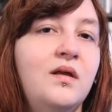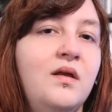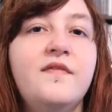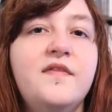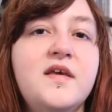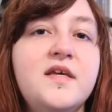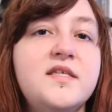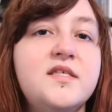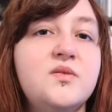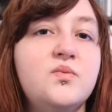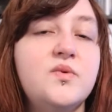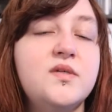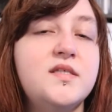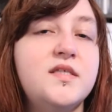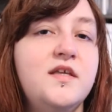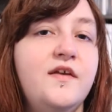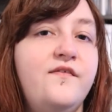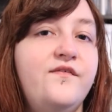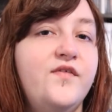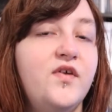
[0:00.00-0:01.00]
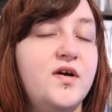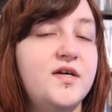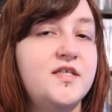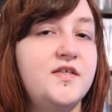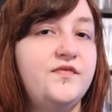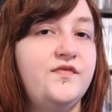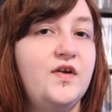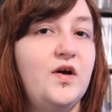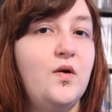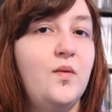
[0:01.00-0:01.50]
This was the
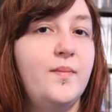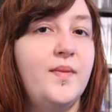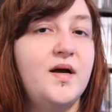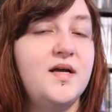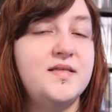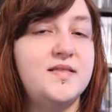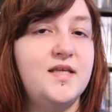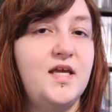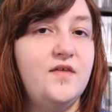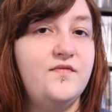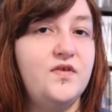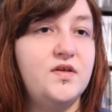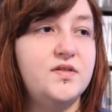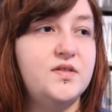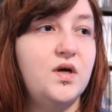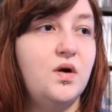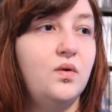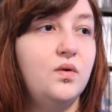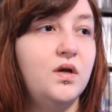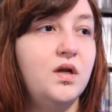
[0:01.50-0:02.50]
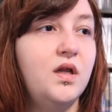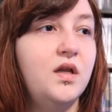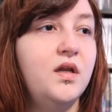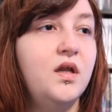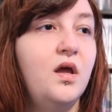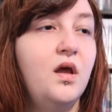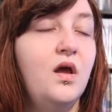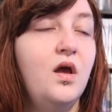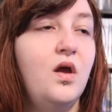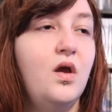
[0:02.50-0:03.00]
first film by Xavier
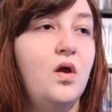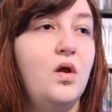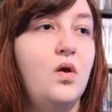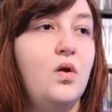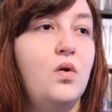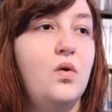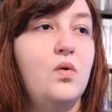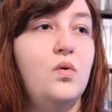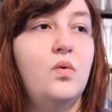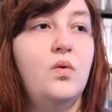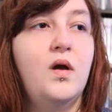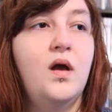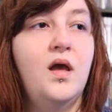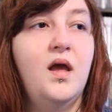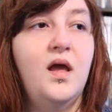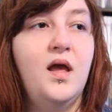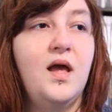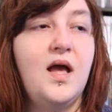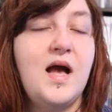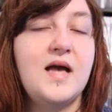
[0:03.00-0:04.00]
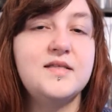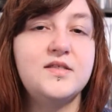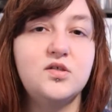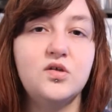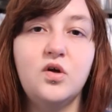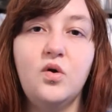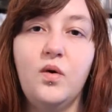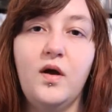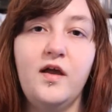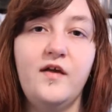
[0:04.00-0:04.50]
Dolan, who has
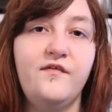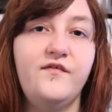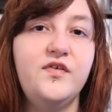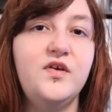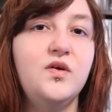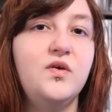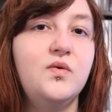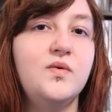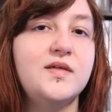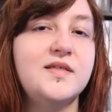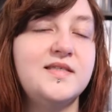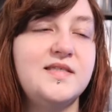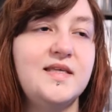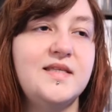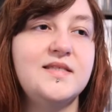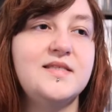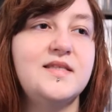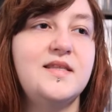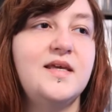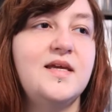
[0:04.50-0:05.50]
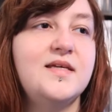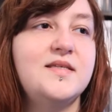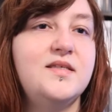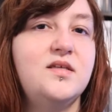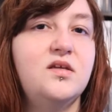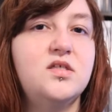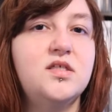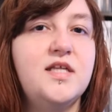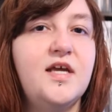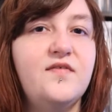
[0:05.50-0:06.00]
done quite a few since this.
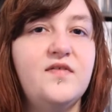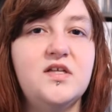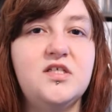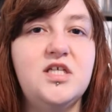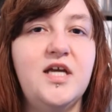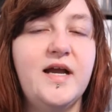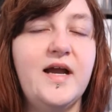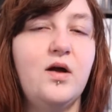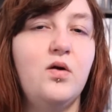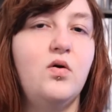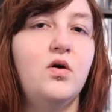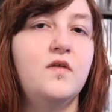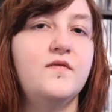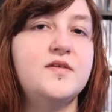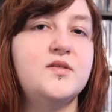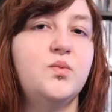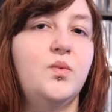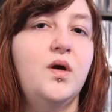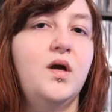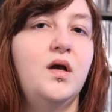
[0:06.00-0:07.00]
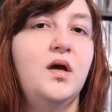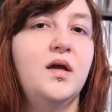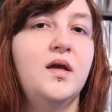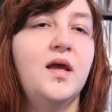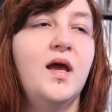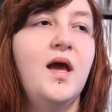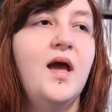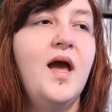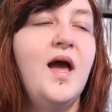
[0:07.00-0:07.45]
You should definitely check out all of his work.